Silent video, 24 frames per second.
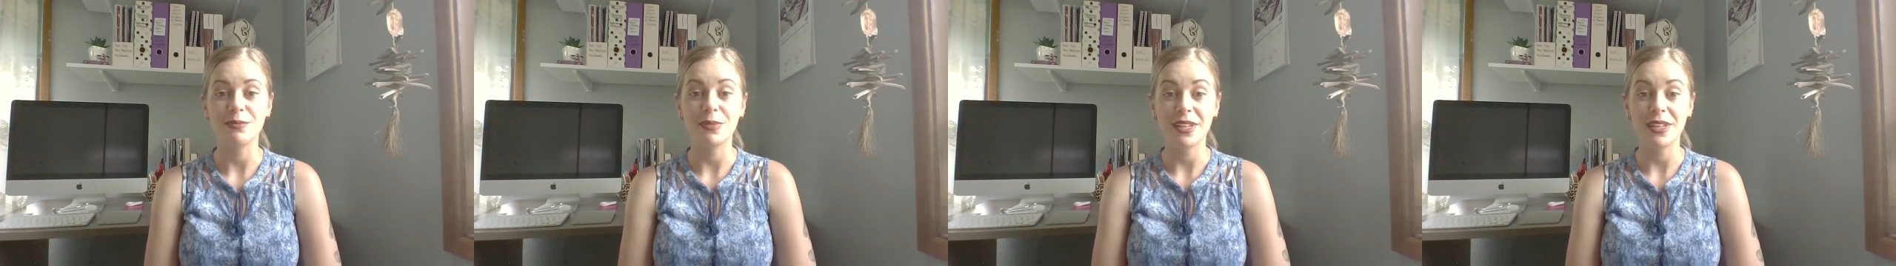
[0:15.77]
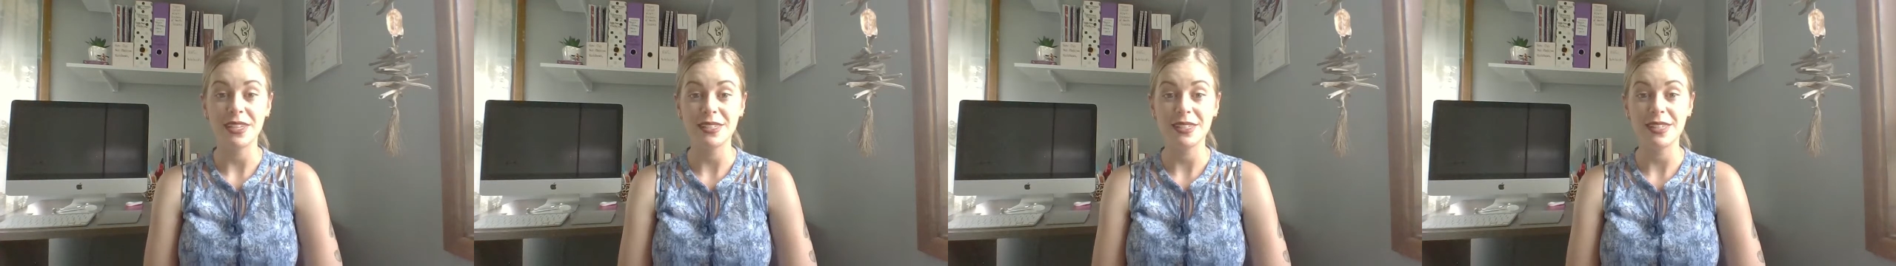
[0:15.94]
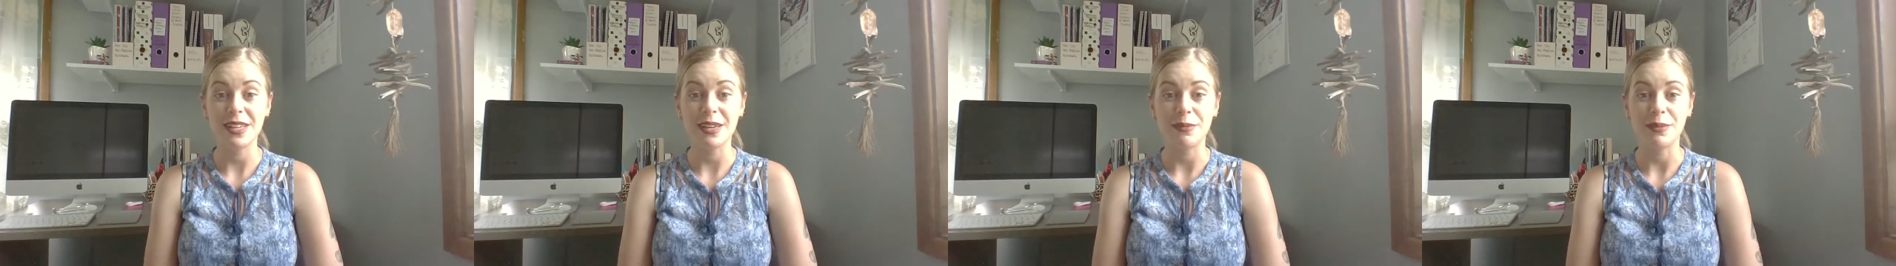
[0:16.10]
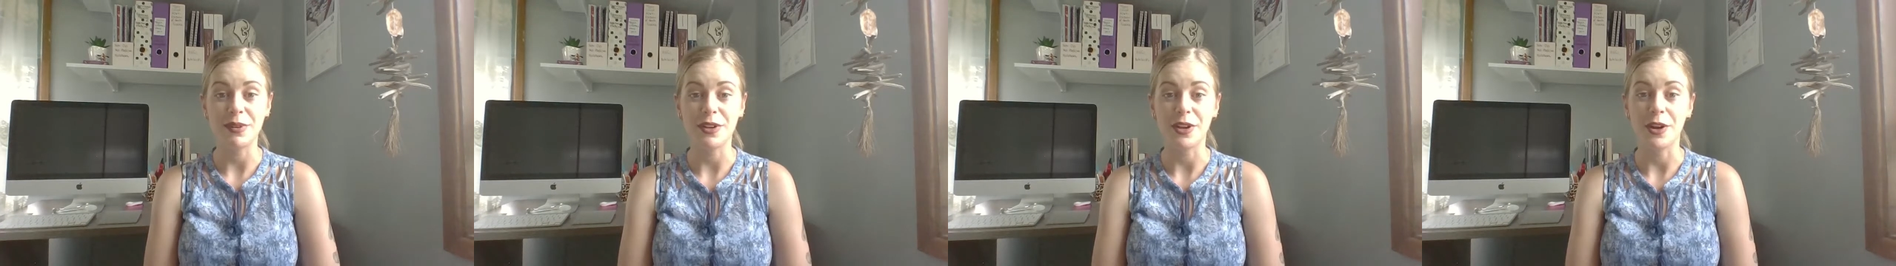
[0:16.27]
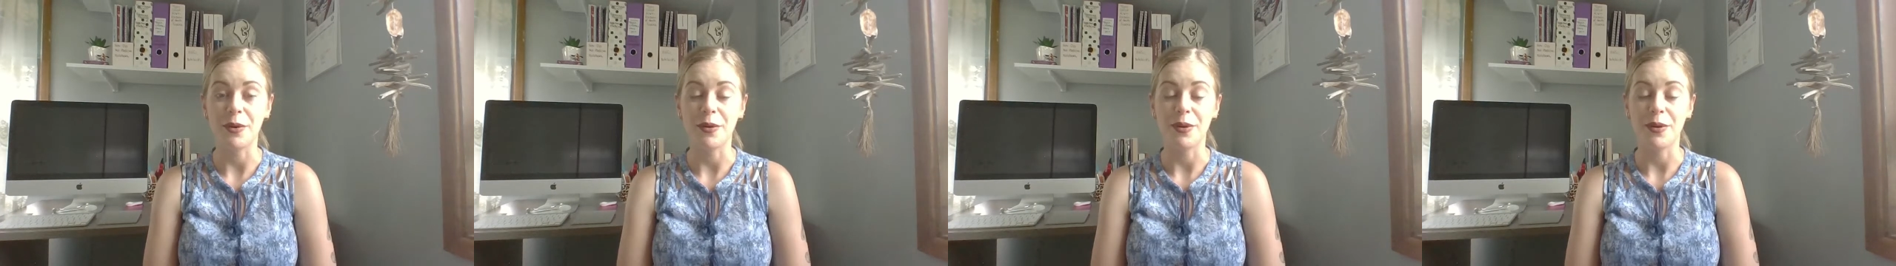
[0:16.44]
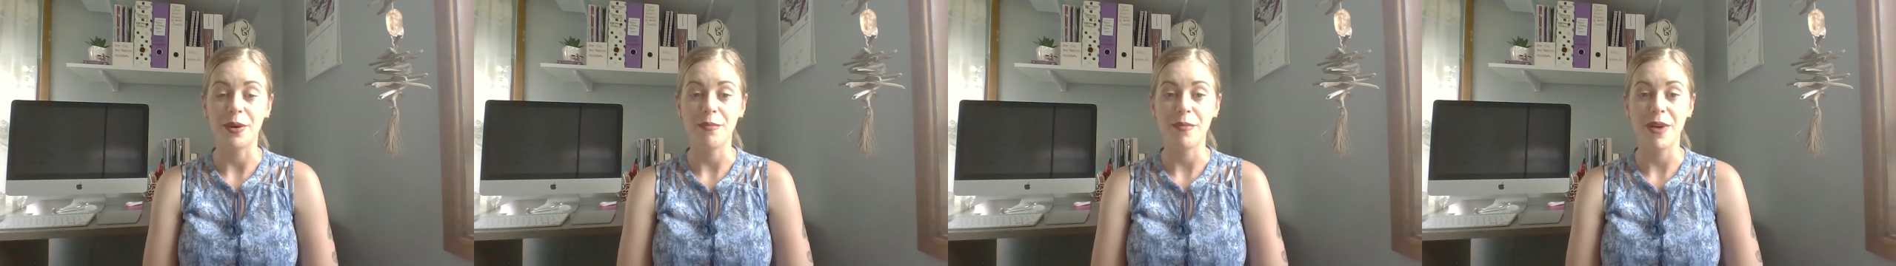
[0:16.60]
please let me
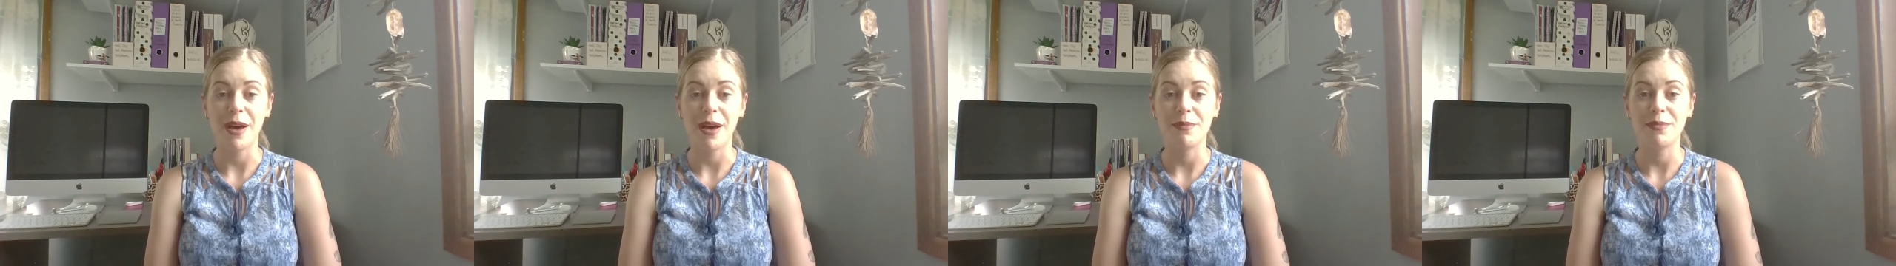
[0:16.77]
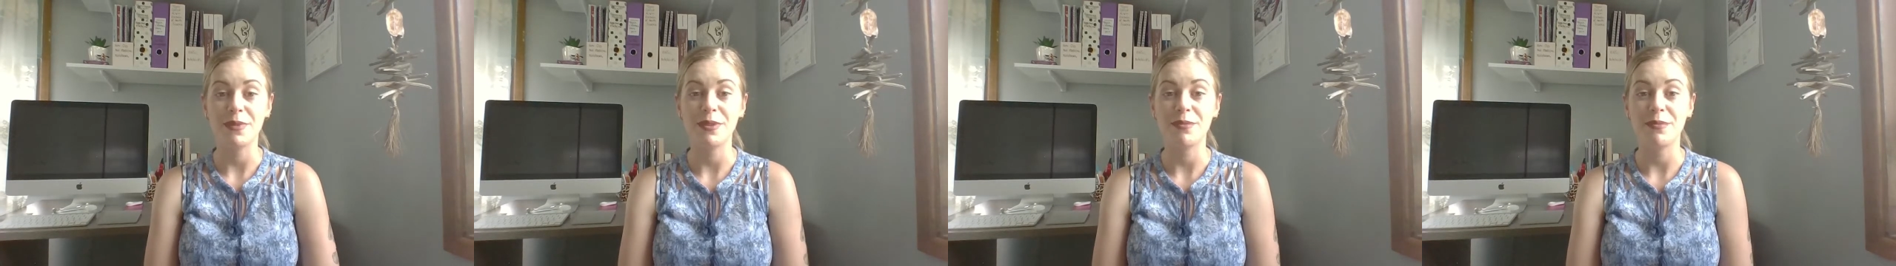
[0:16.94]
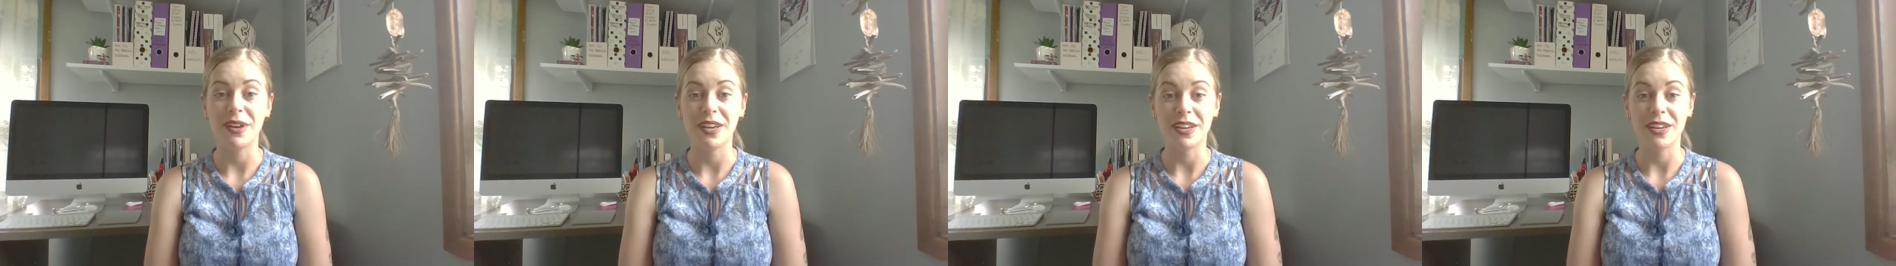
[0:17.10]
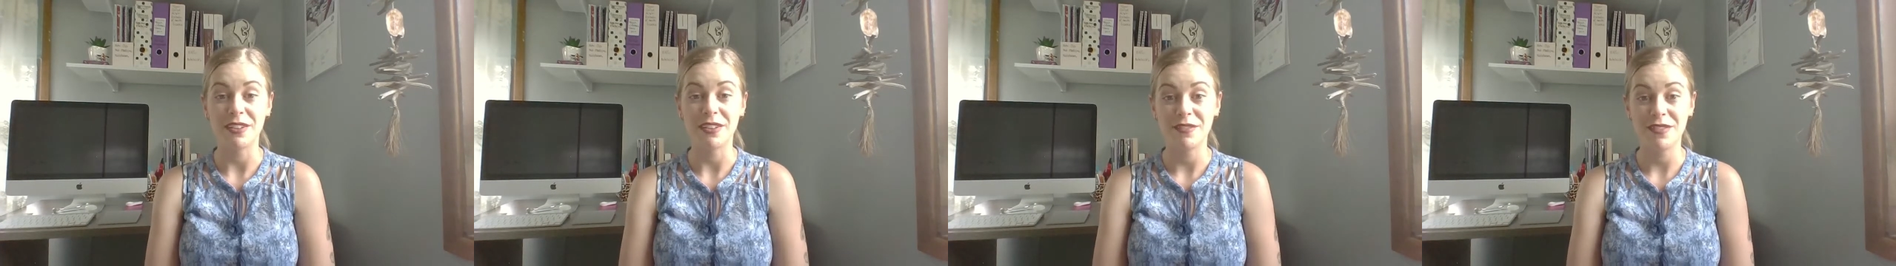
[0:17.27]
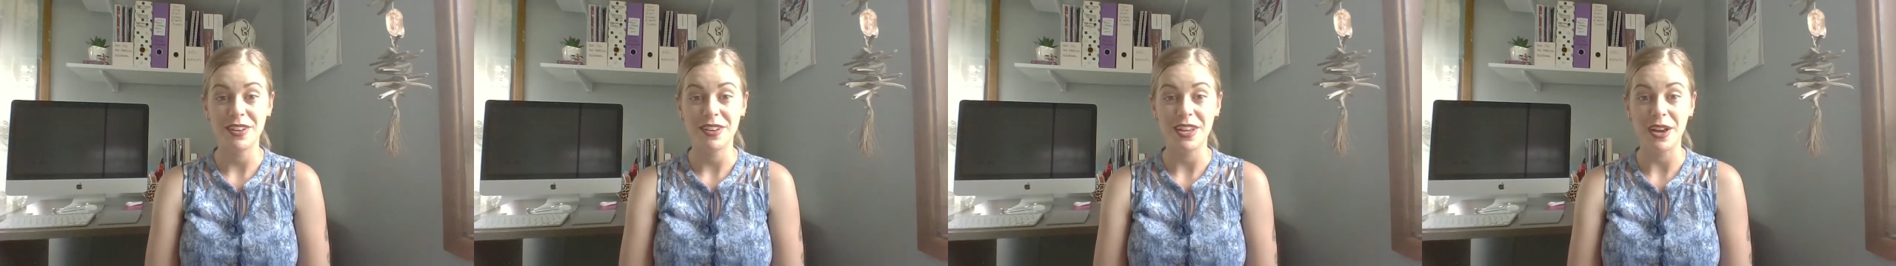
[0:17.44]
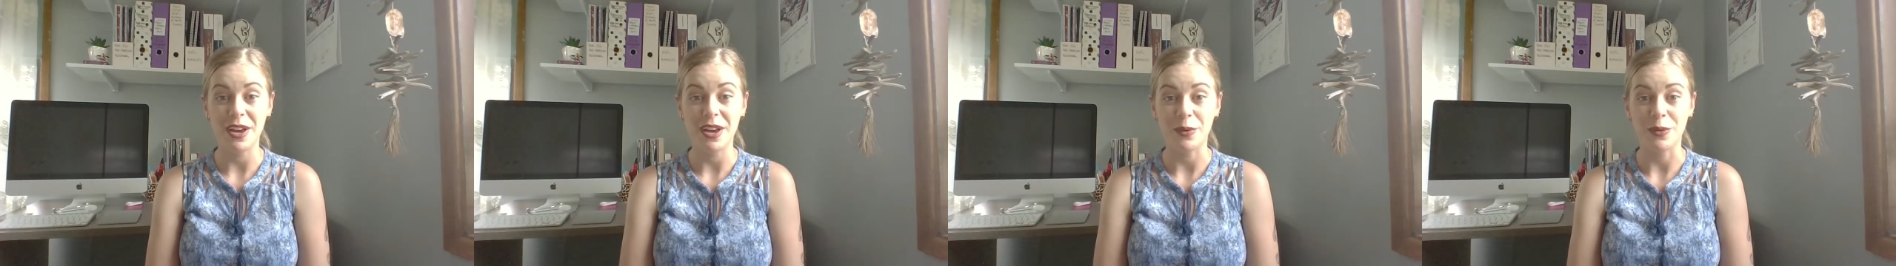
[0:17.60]
know and I'm happy to make a
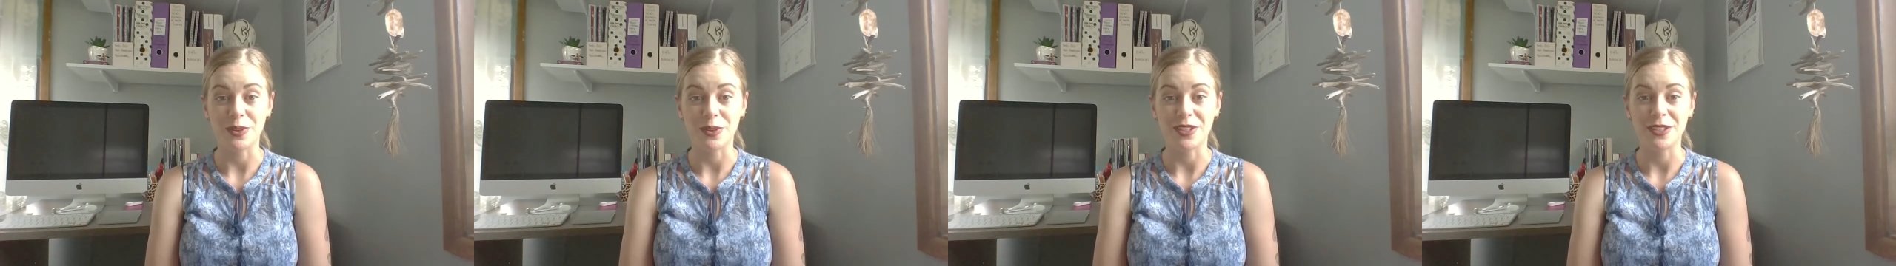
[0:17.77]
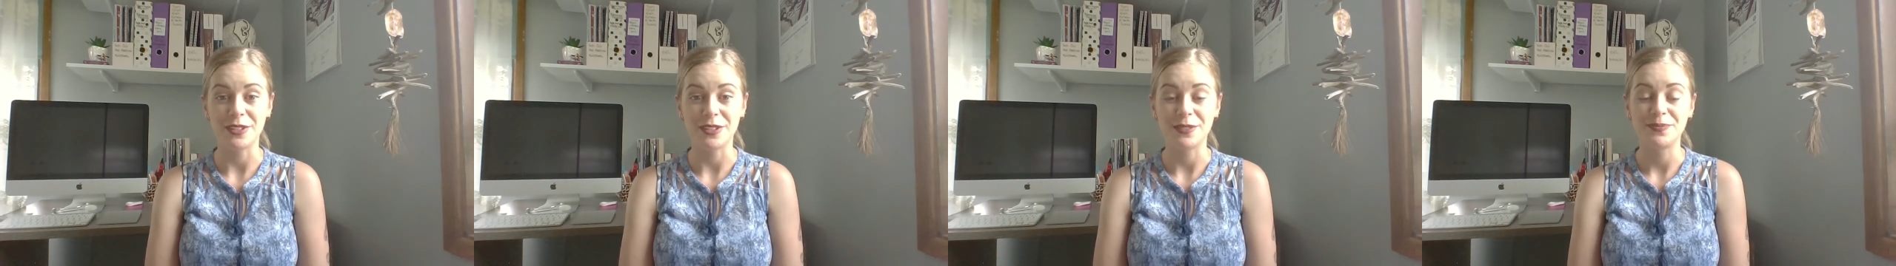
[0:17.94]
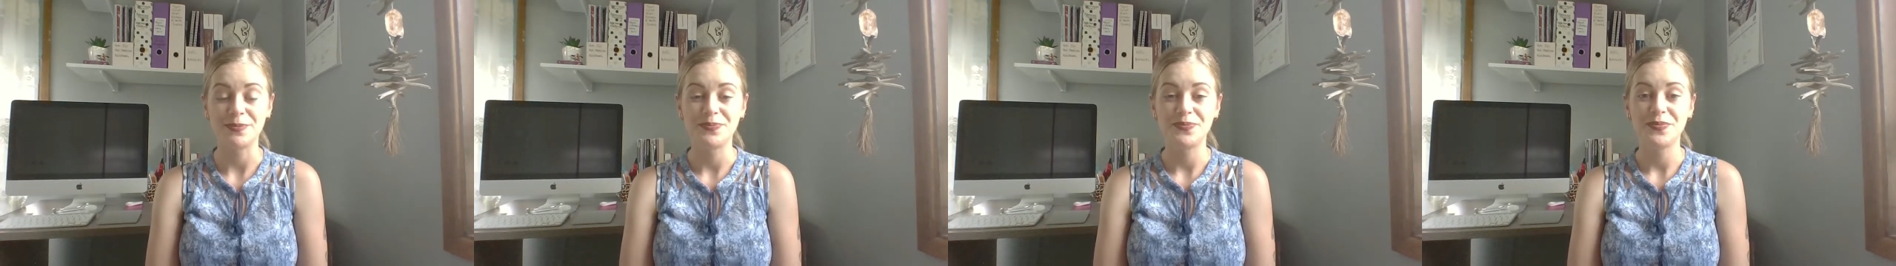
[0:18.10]
video on it.